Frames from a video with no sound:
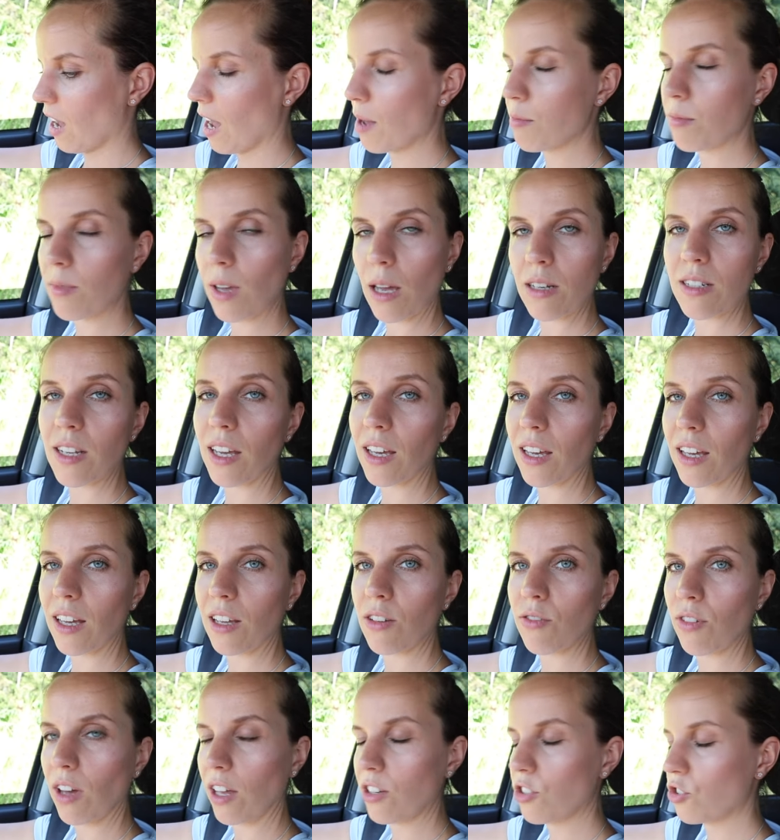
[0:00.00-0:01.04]
I'm uh,
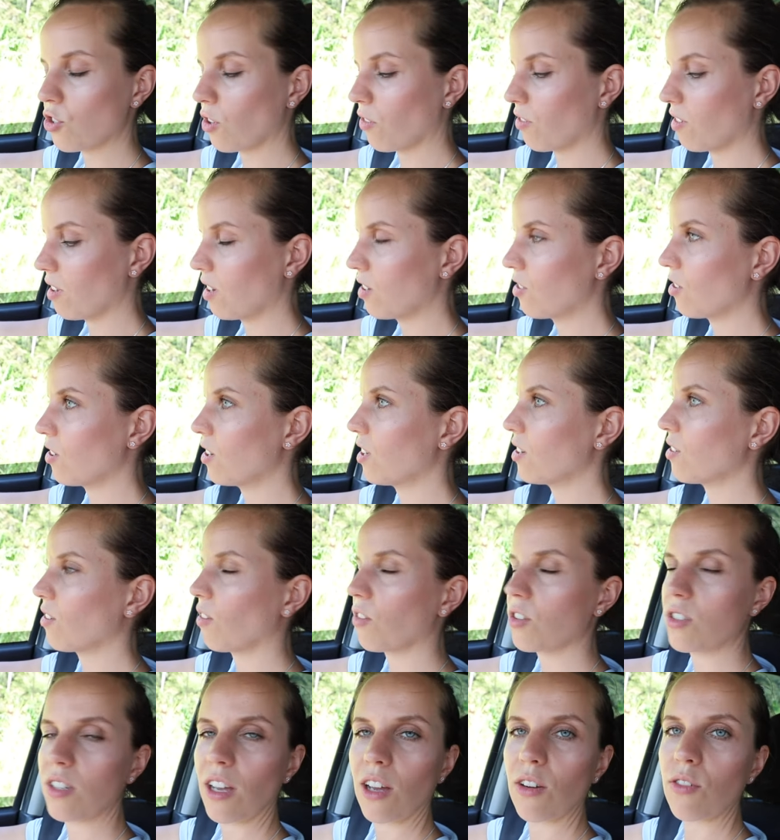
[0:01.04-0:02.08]
taking advantage of the internet
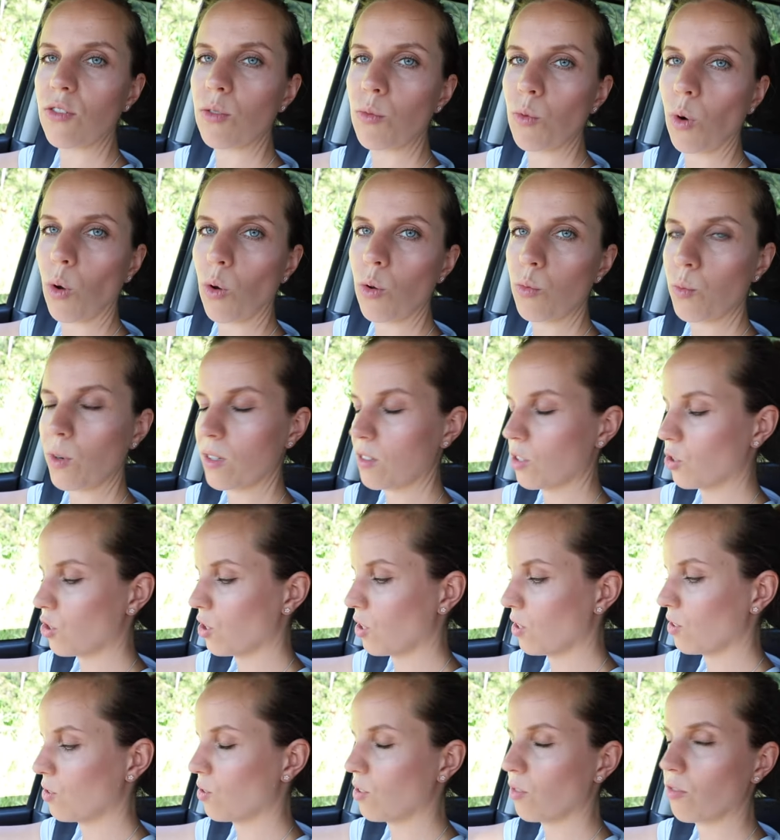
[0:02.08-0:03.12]
on the side of the road where
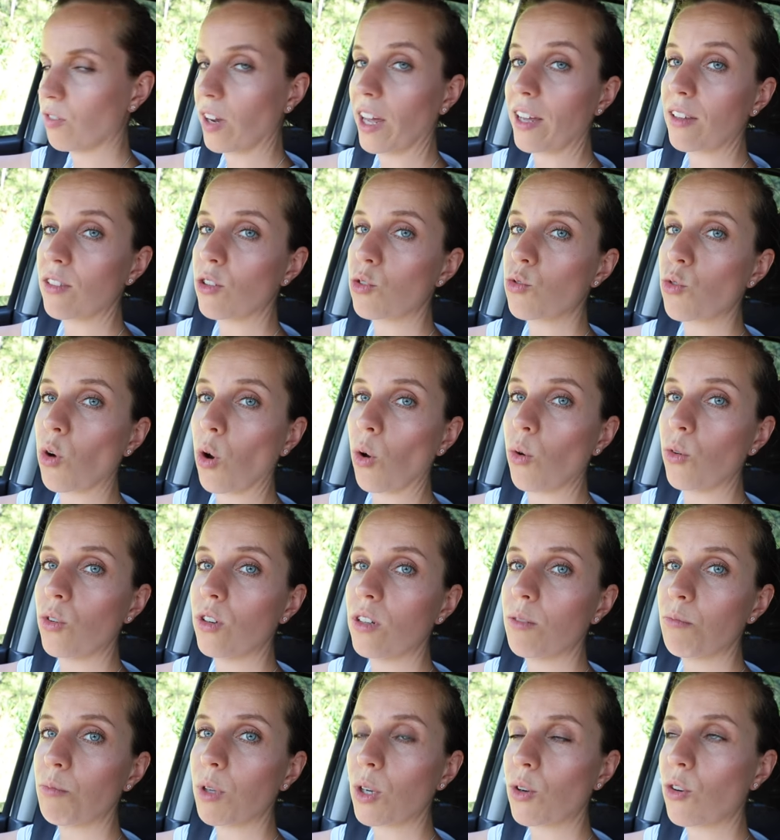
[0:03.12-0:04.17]
Sascha is flying the
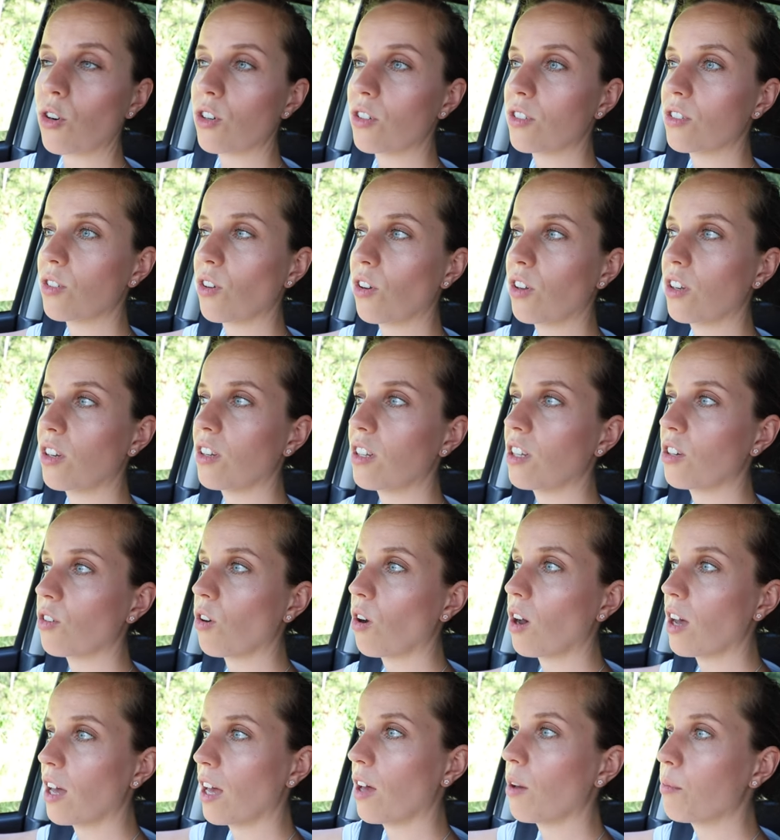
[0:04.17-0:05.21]
drone because on you
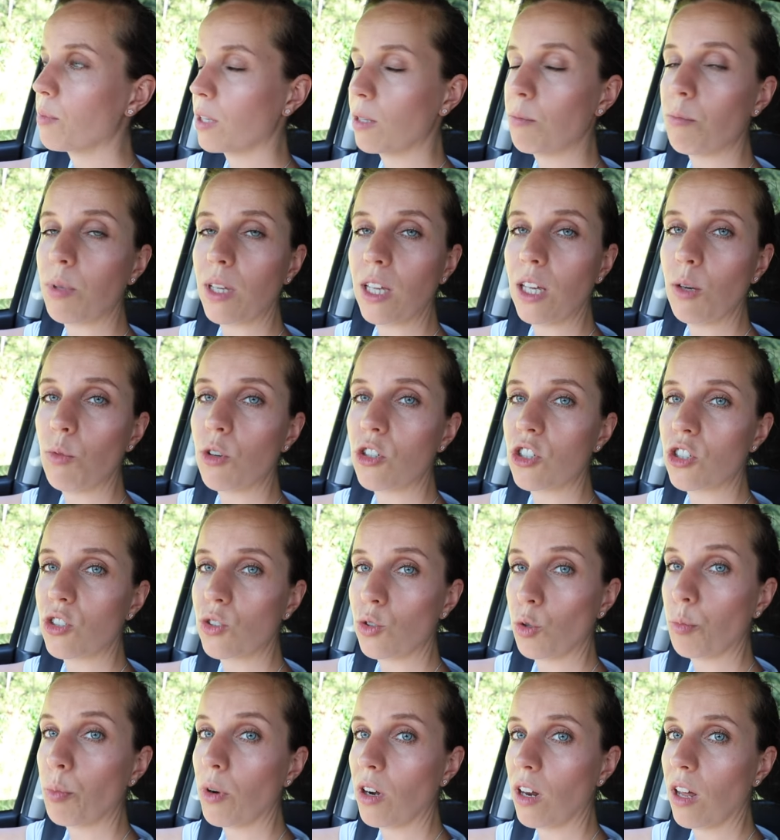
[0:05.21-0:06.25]
know Airbnb, which
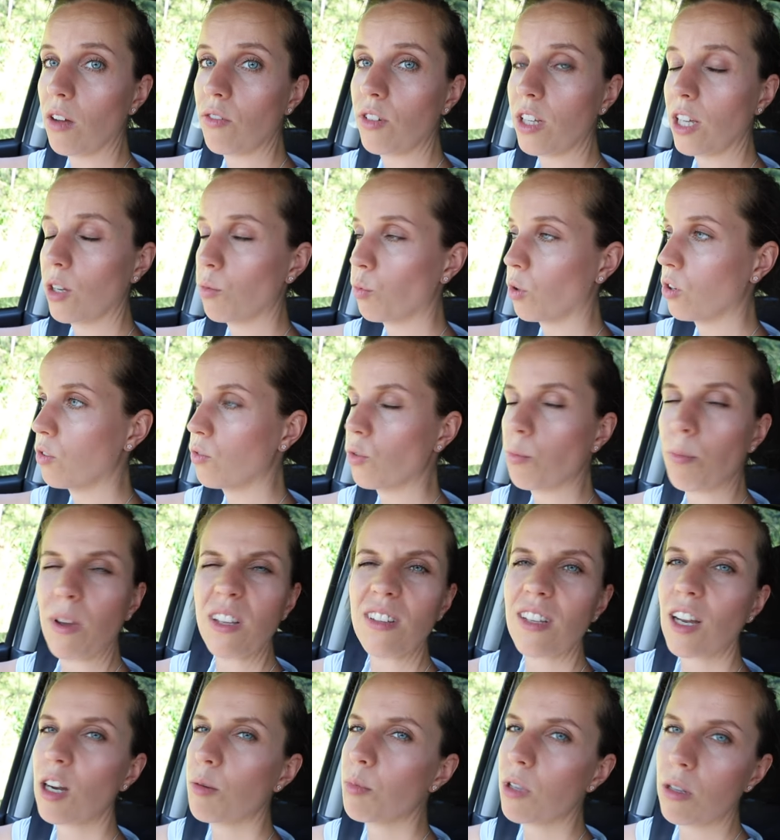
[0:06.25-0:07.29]
is super lovely and wonderful,
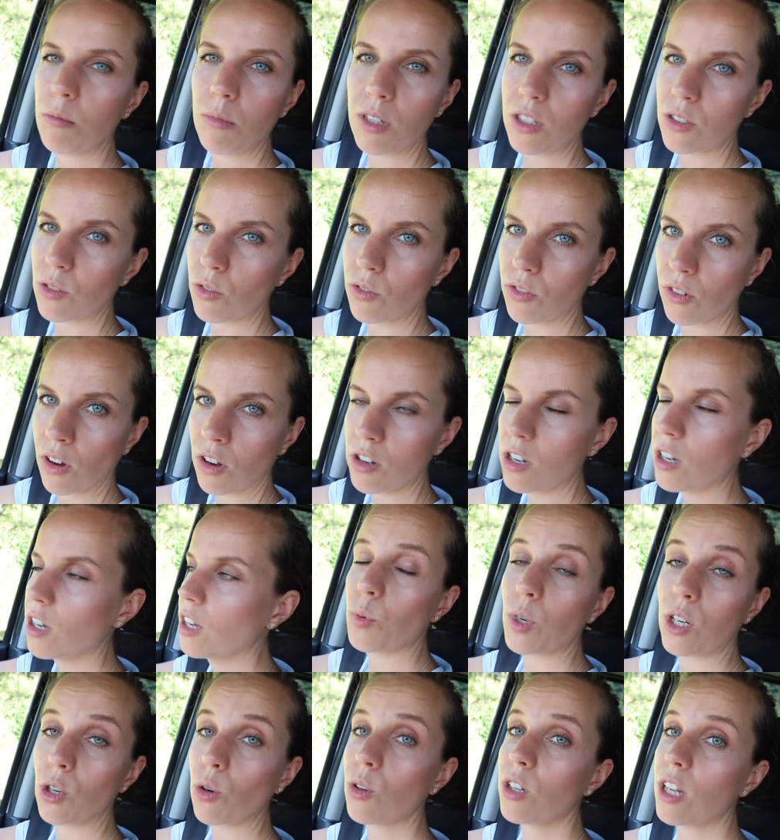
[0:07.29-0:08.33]
best Airbnb so far,
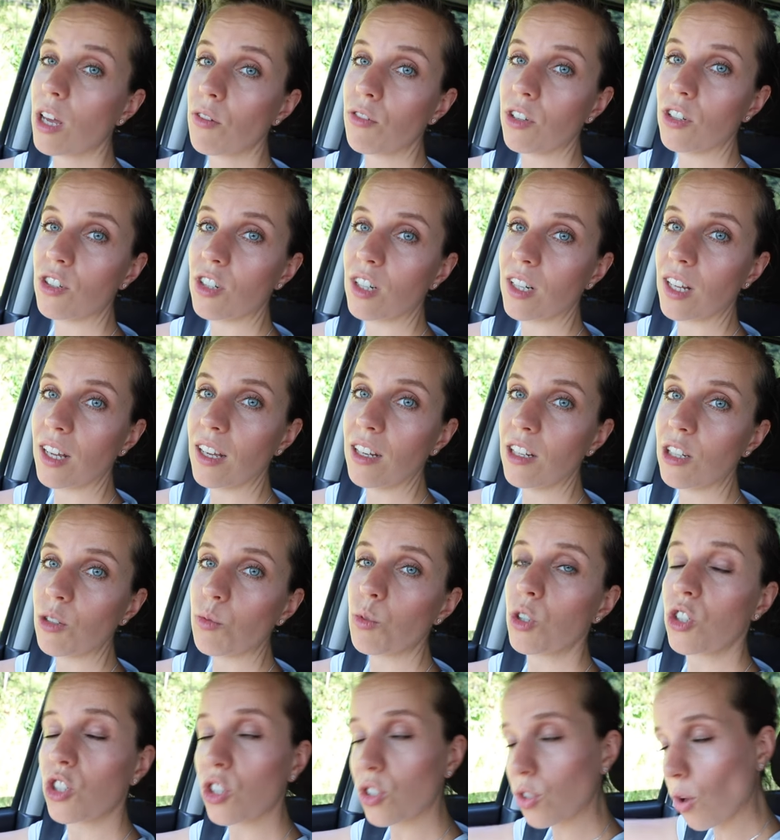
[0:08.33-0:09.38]
we don't have internet,
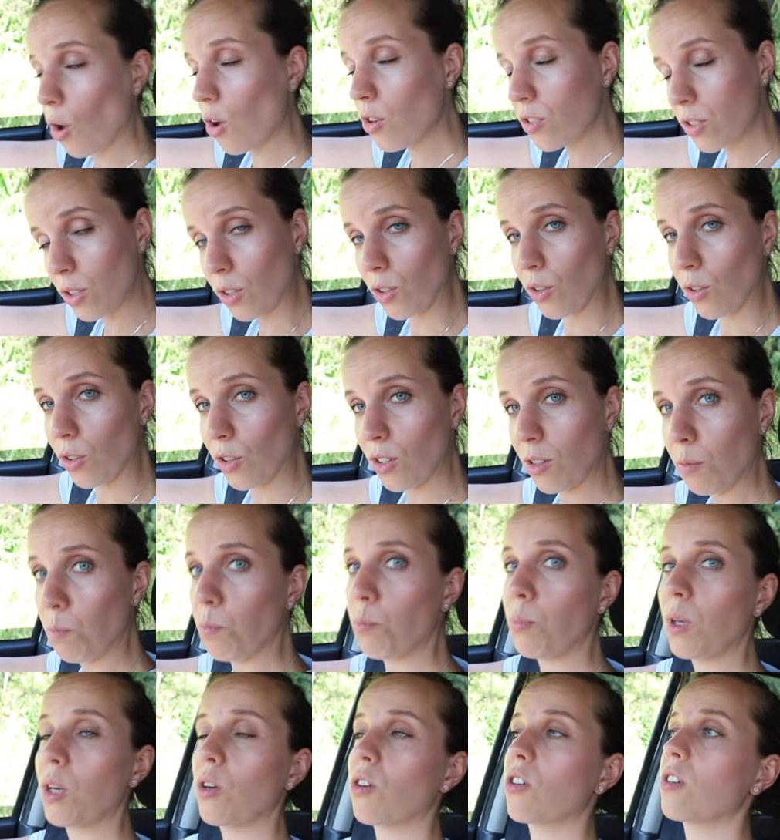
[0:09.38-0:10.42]
which is also good
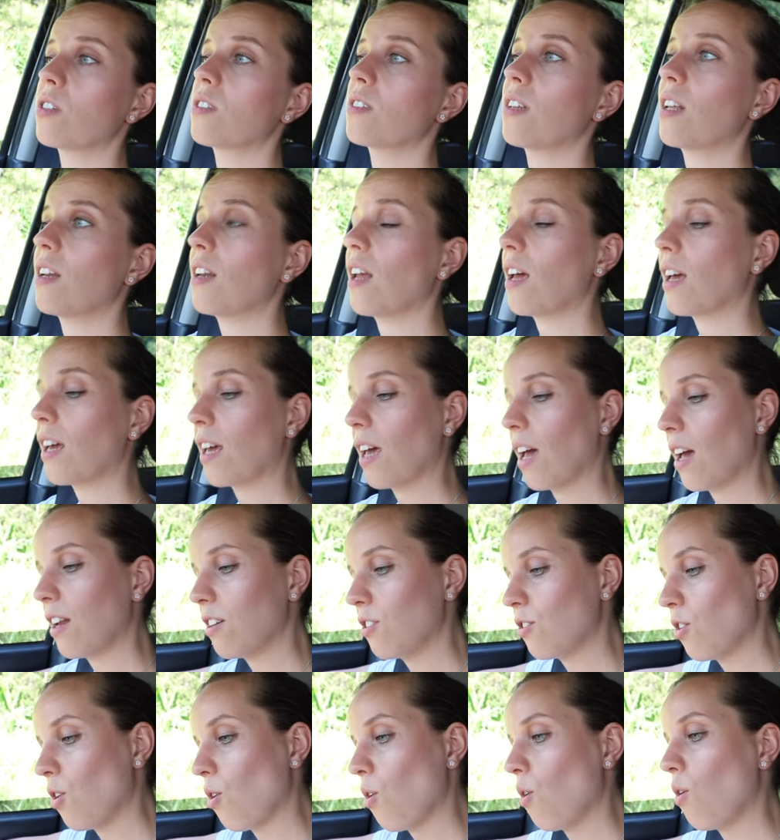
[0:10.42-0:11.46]
because then I
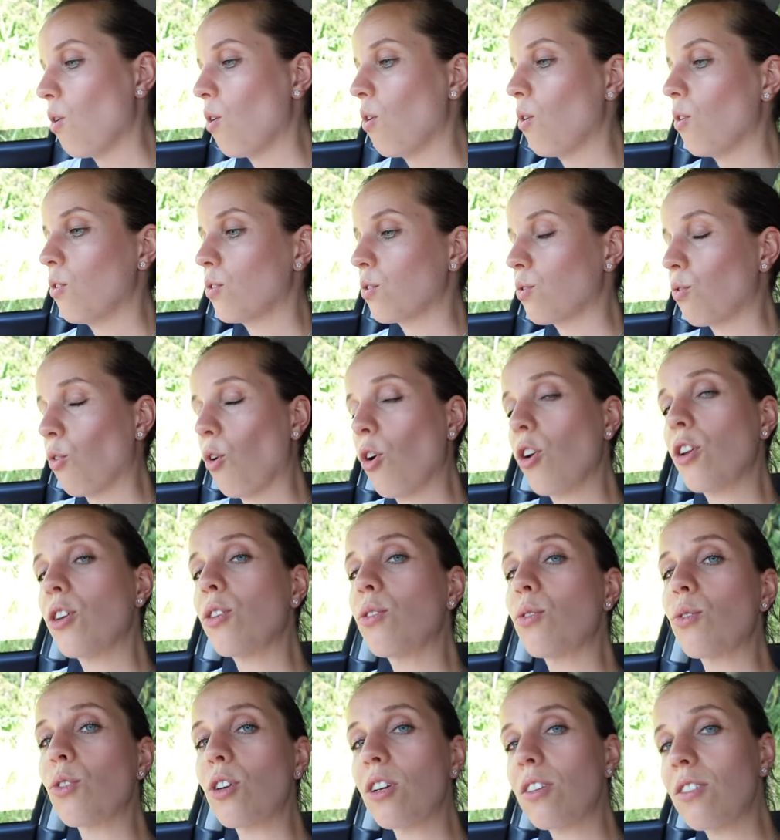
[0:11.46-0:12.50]
can't go
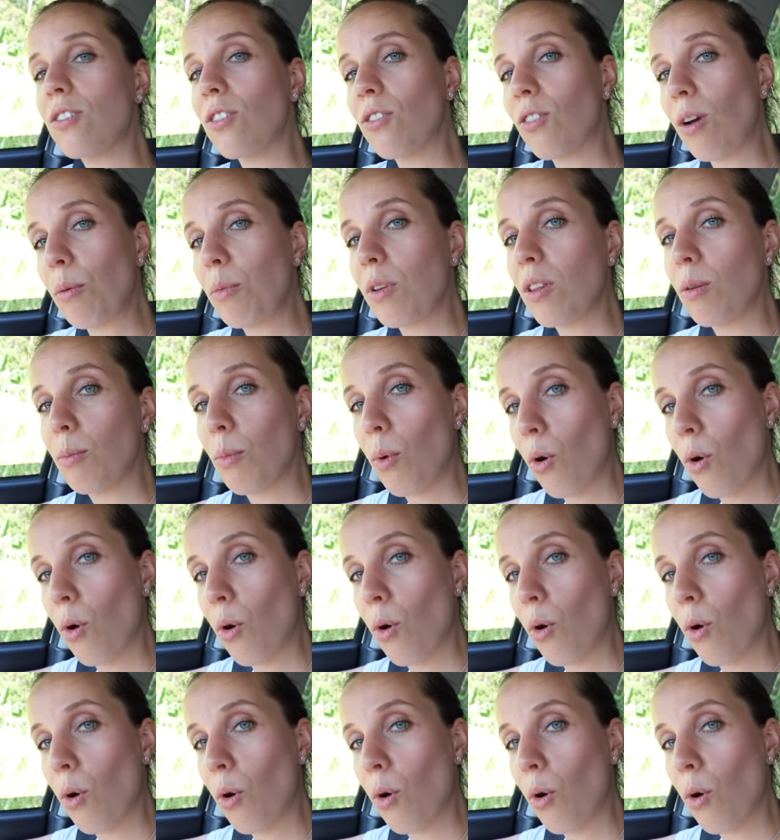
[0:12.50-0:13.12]
sprawling through Instagram in the